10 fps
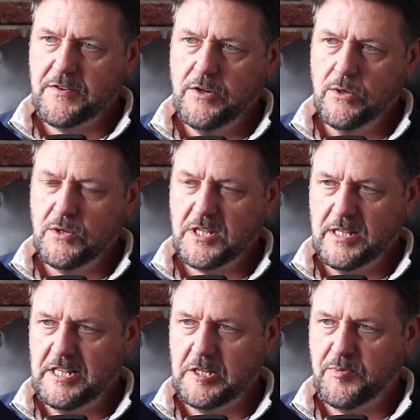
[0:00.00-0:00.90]
course.
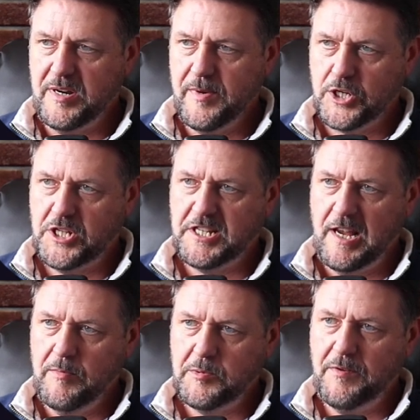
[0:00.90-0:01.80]
This is pretty much the
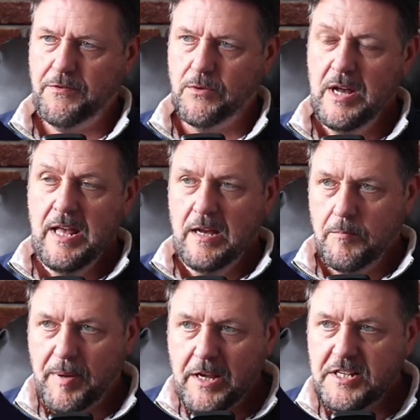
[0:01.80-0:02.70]
same as before.
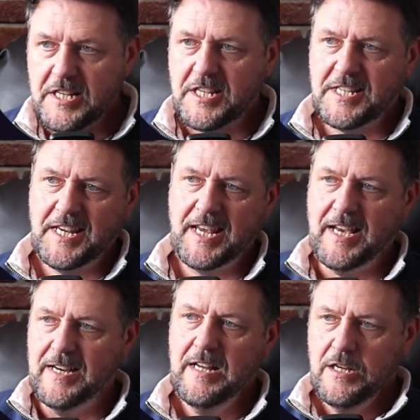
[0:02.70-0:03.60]
Because it's a
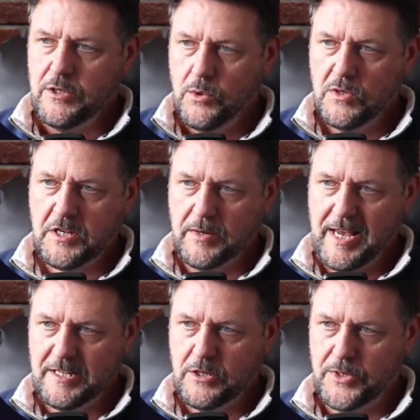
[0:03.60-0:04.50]
ticker, you also
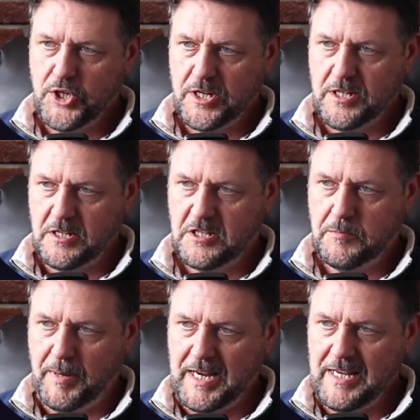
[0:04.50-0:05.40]
get to adjust the
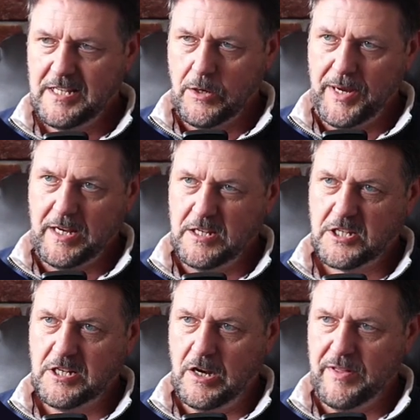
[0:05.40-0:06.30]
speed, so we can
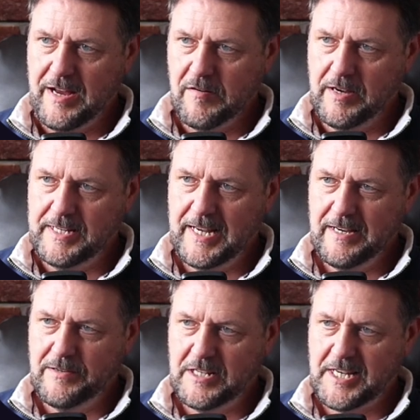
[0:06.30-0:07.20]
slow that right
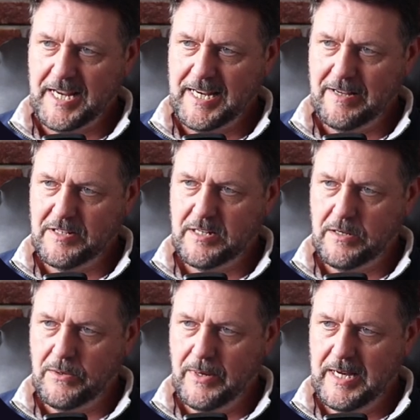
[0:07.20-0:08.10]
down. Let's take it down
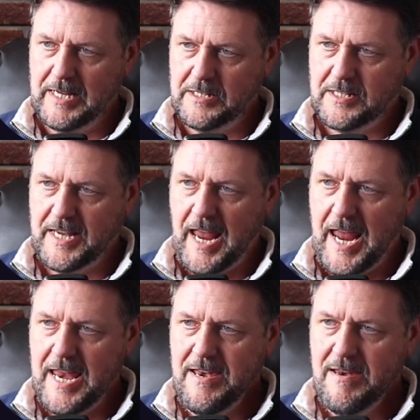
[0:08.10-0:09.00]
to
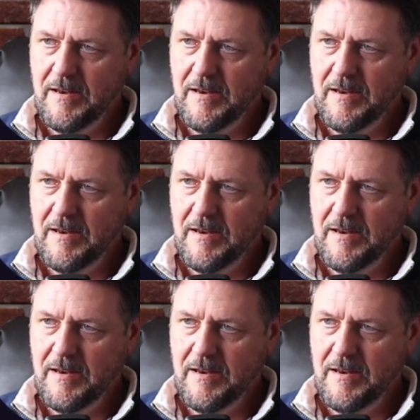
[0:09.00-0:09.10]
10.